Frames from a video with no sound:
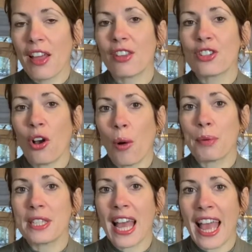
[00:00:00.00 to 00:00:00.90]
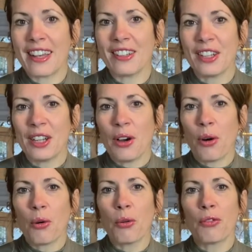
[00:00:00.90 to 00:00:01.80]
top 10
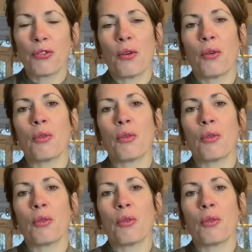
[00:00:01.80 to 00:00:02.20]
all fall